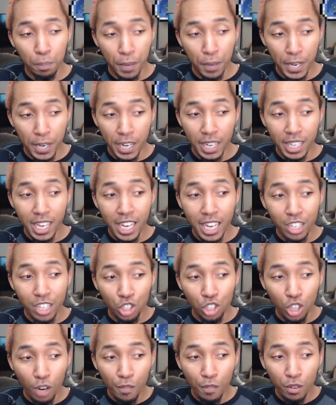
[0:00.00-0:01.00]
but again,
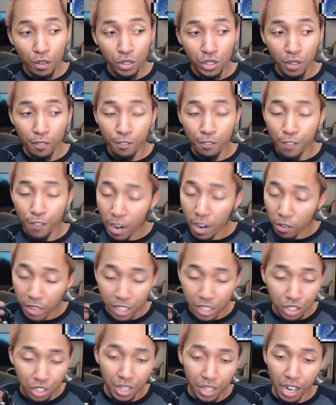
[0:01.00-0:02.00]
Shovel's a
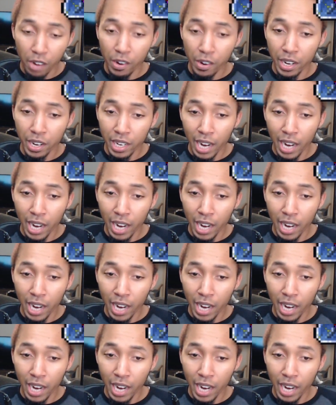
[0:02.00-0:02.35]
very generic